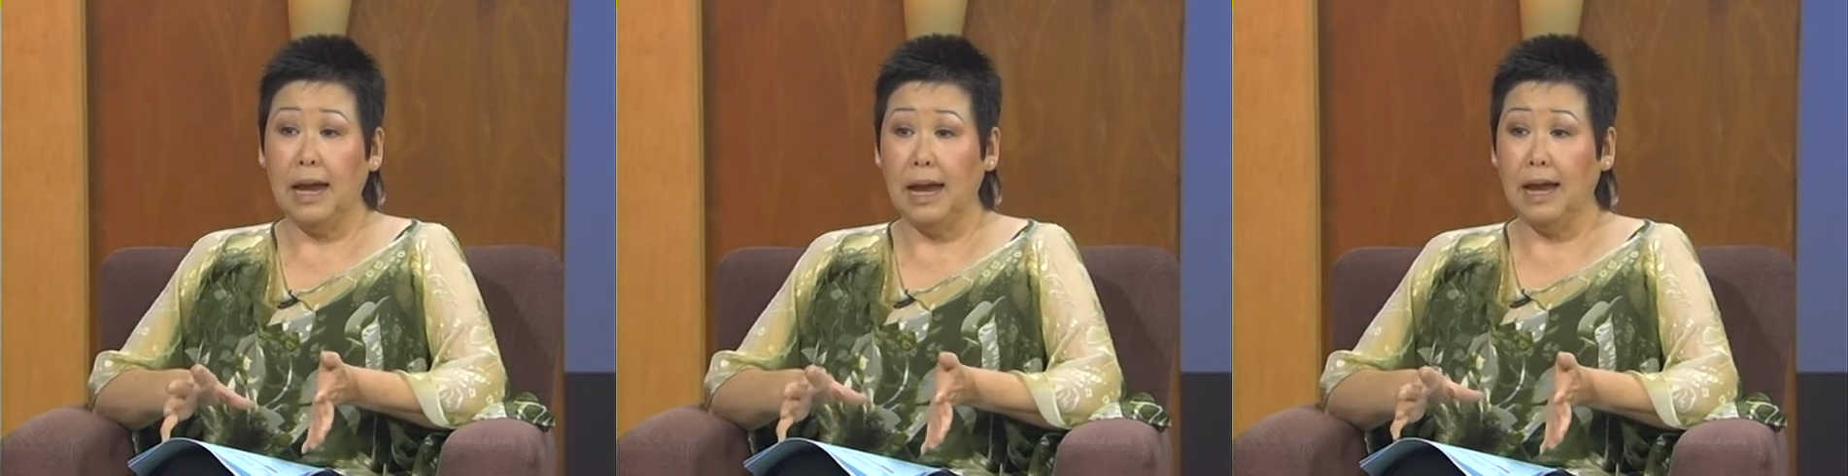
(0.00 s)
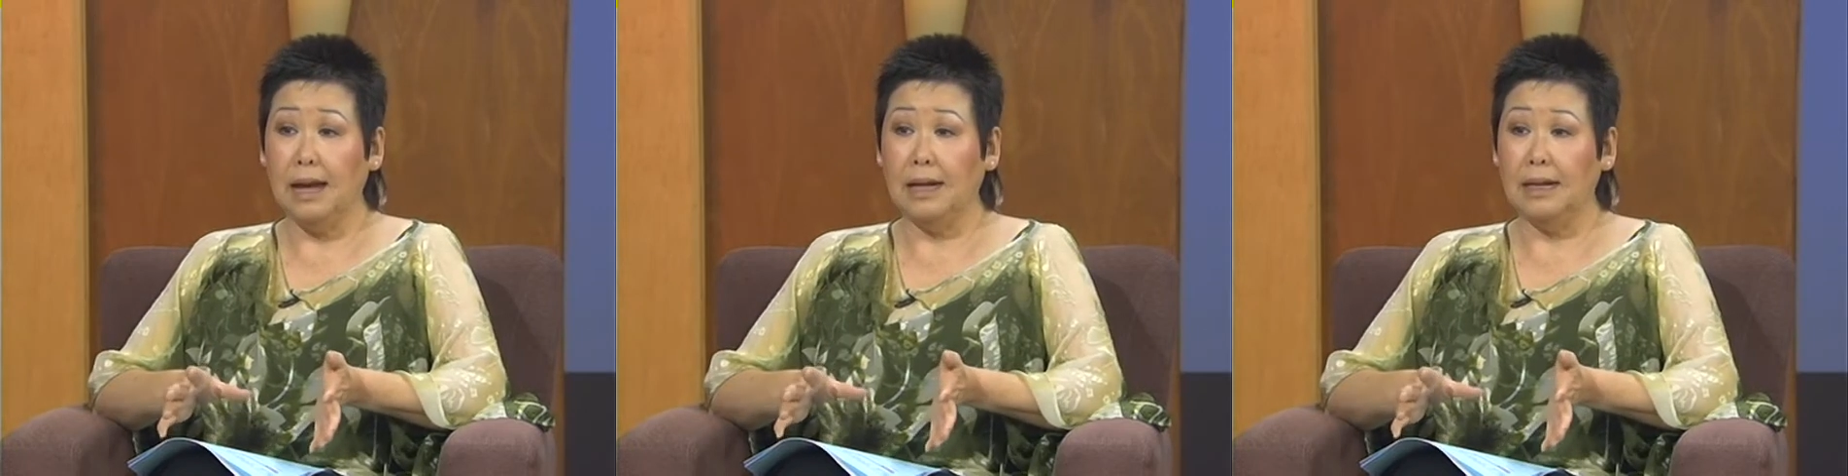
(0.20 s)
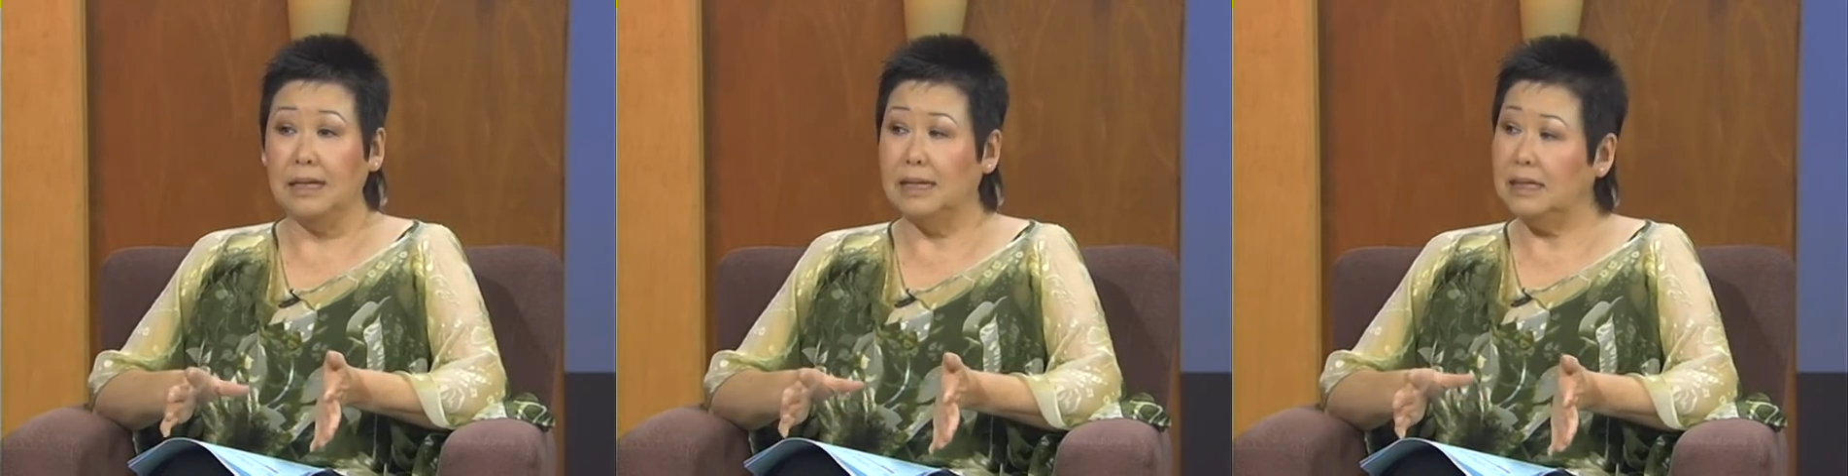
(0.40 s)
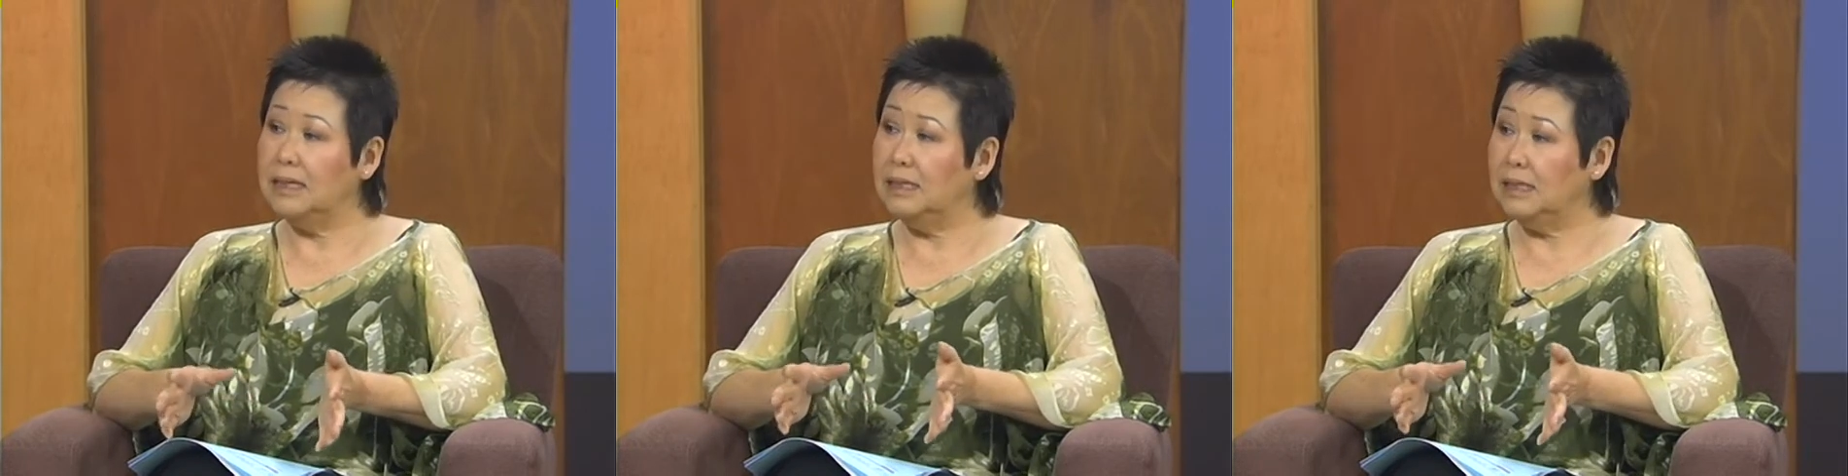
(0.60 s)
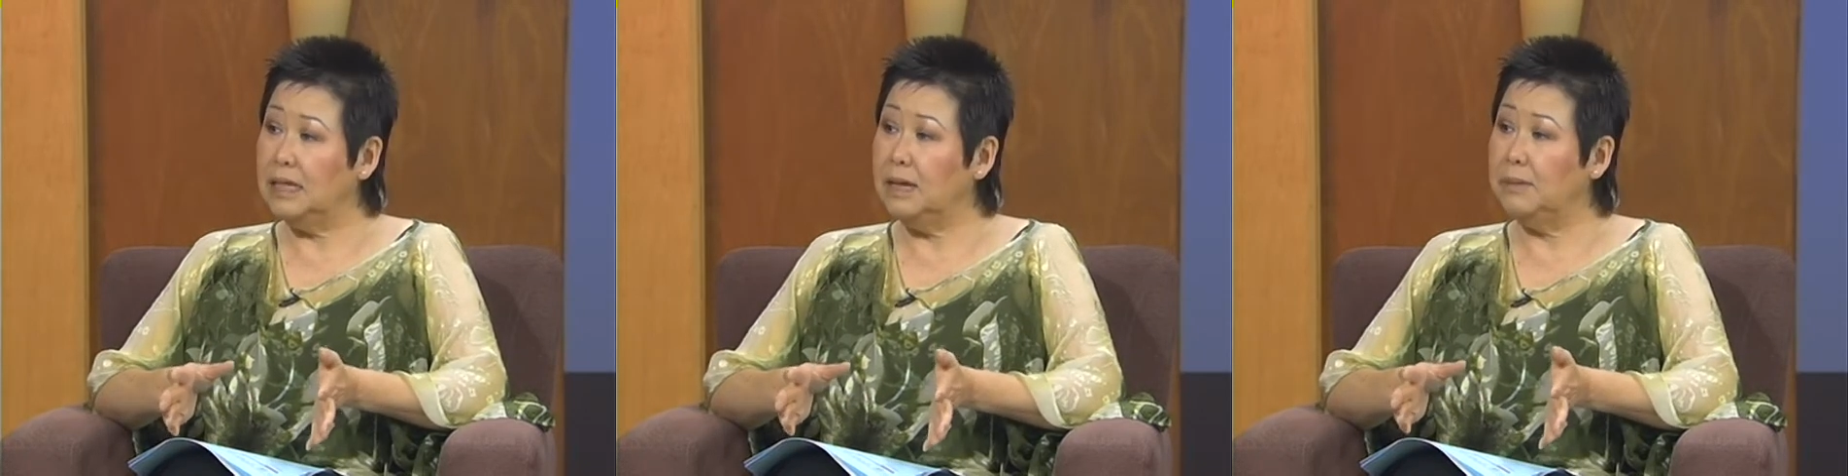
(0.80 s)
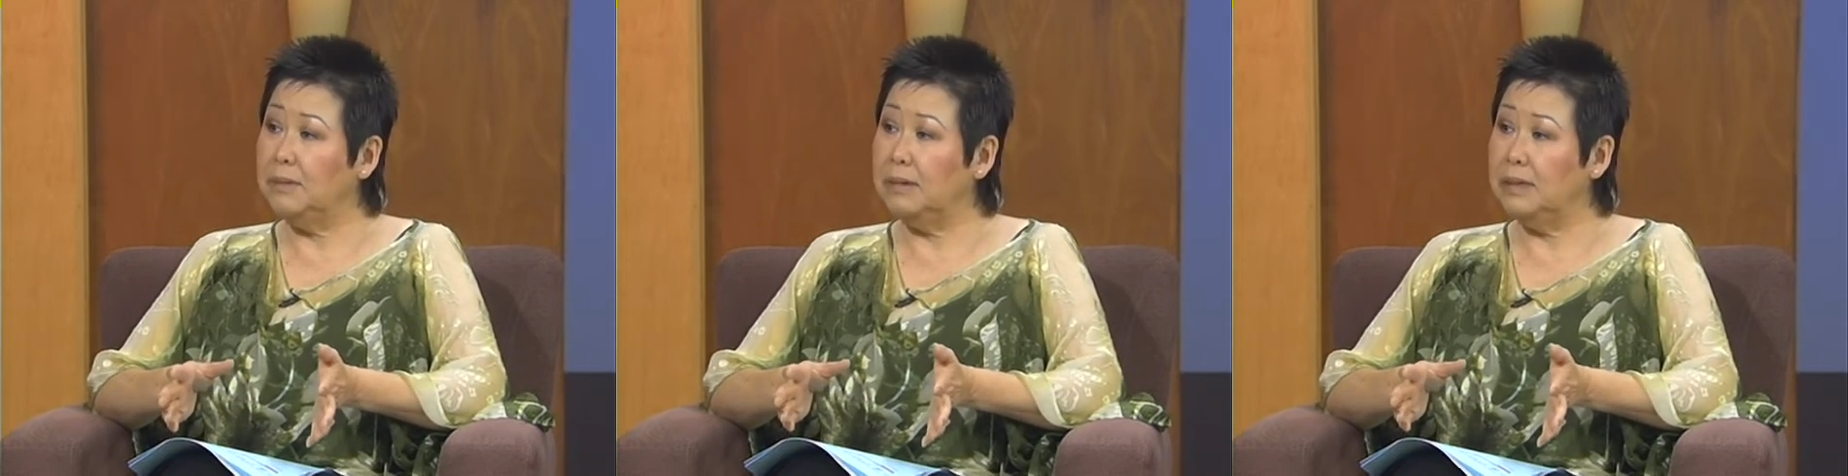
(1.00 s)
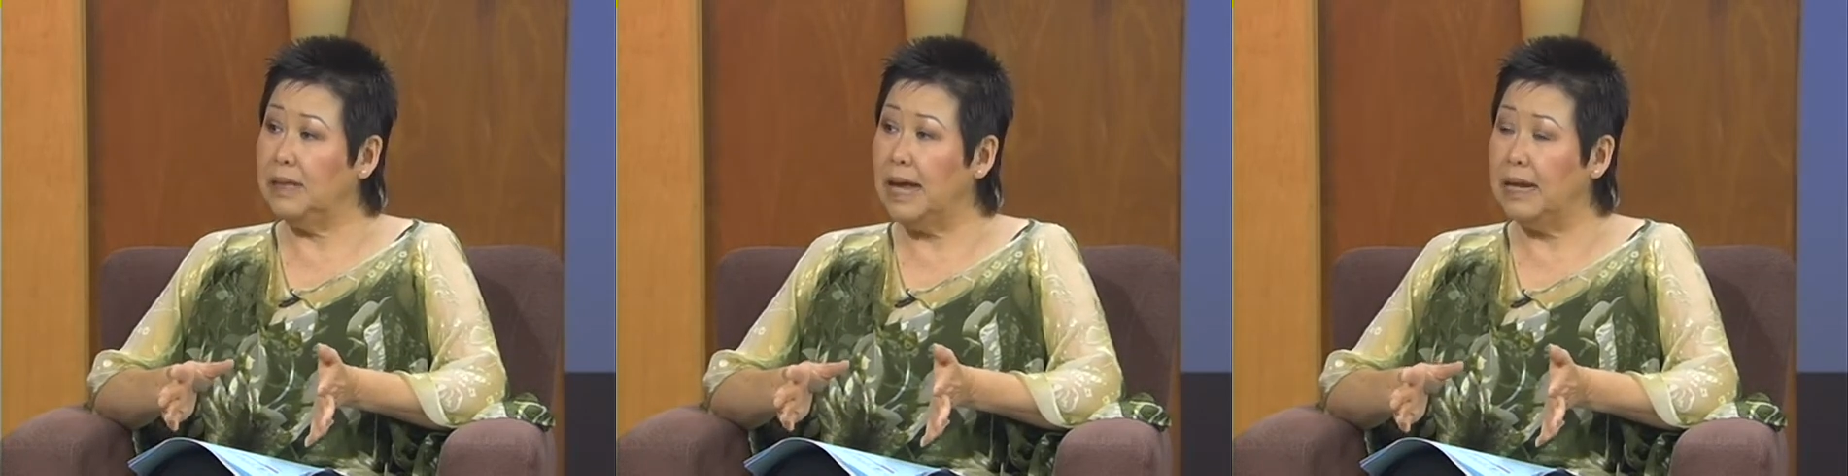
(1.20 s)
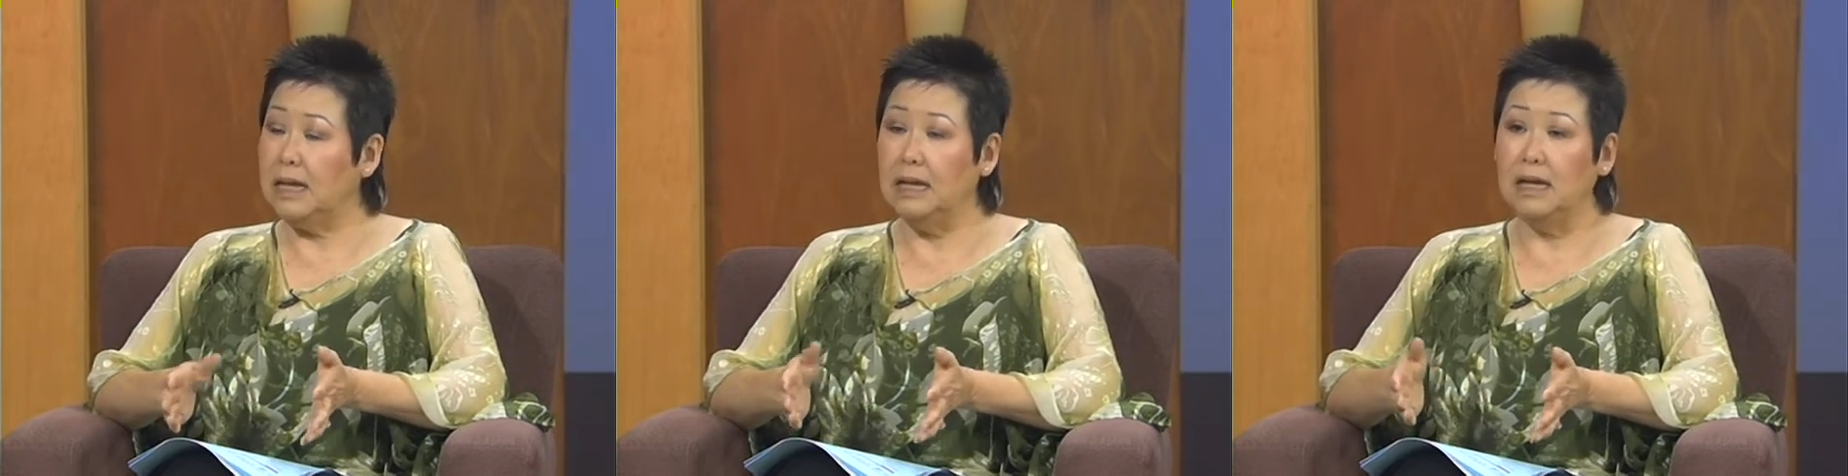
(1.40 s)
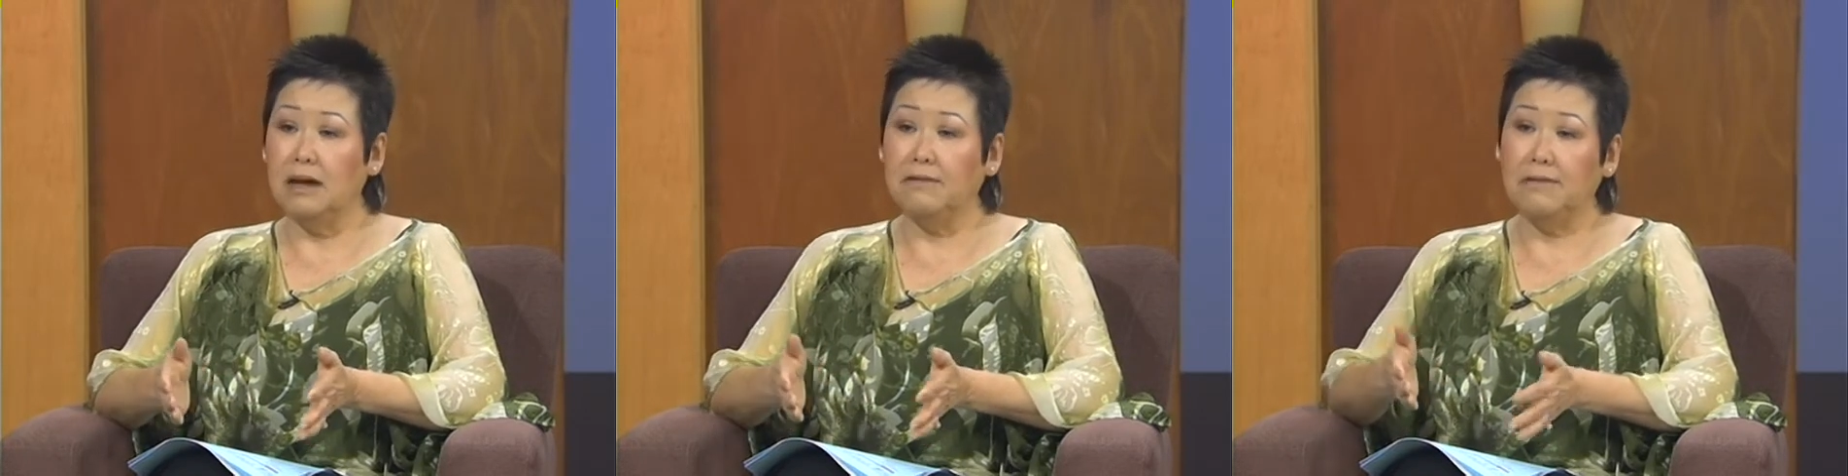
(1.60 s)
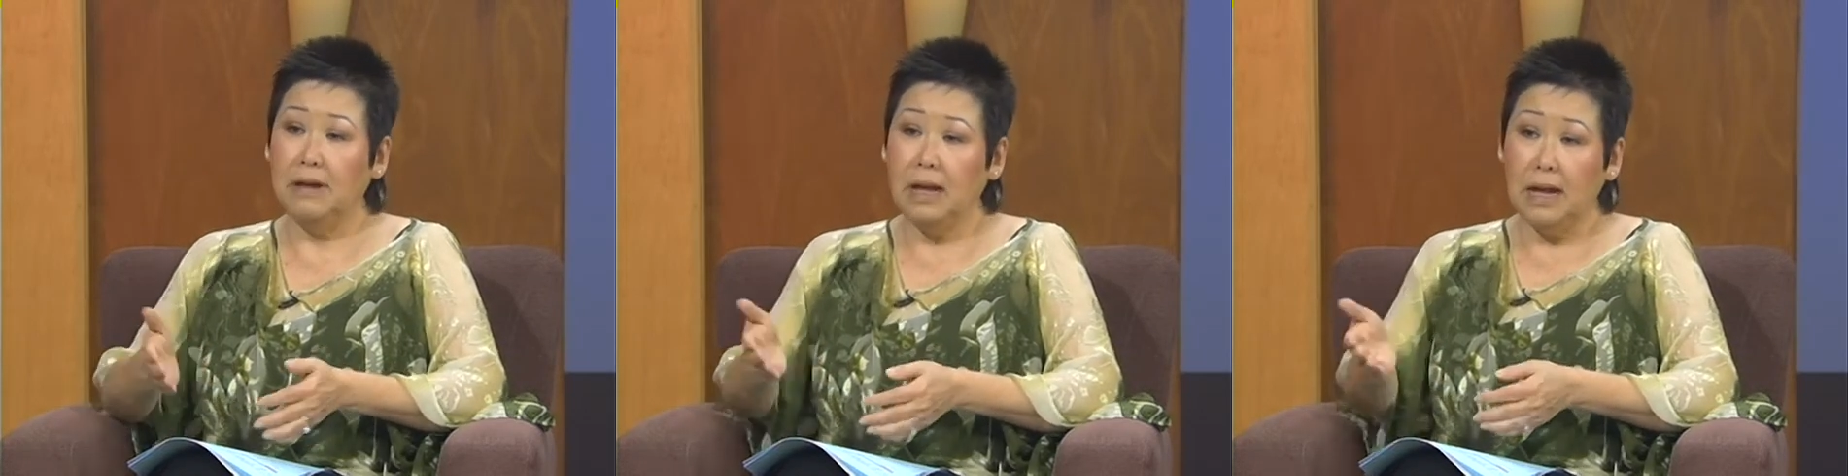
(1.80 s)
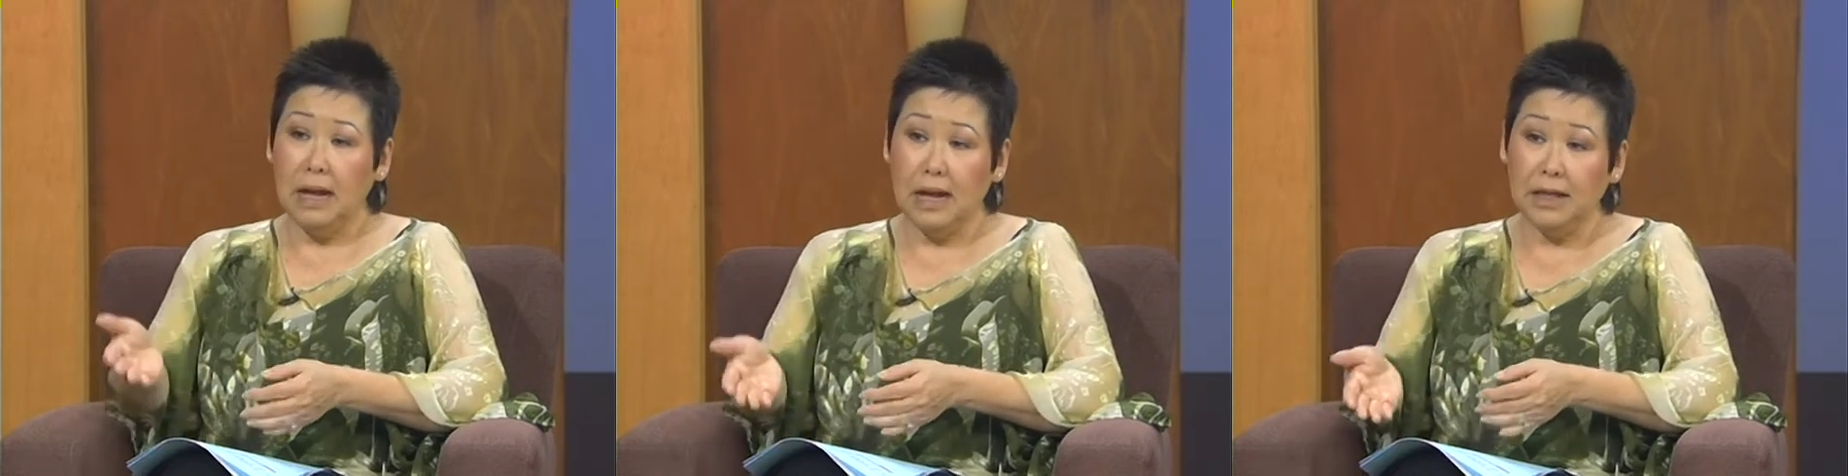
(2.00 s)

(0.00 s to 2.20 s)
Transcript: and it doesn't seem that enough